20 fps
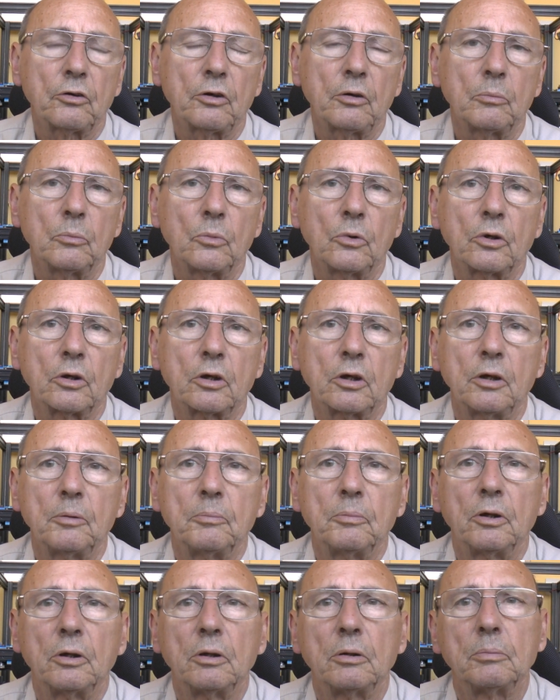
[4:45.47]
I didn't want to
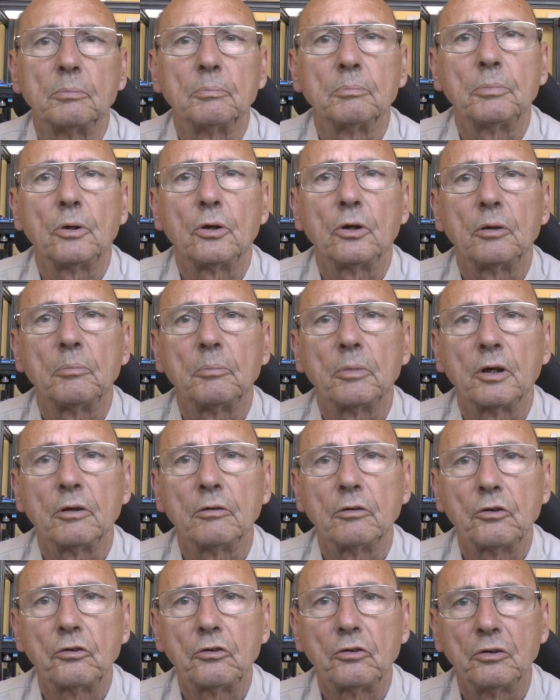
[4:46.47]
keep buying
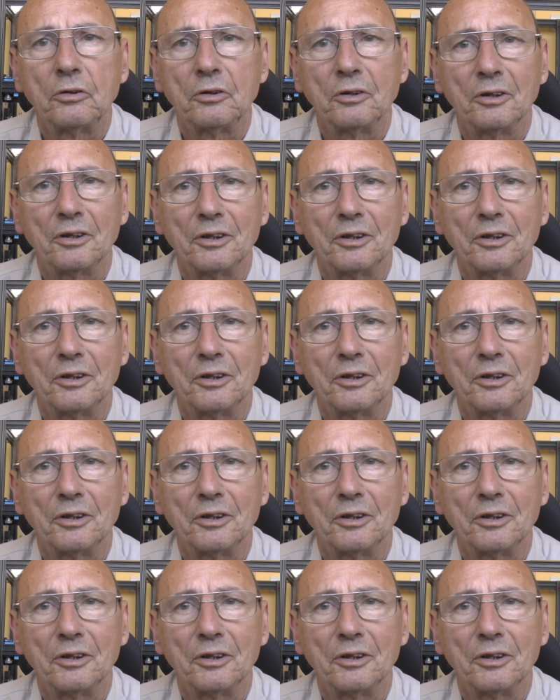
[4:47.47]
batteries.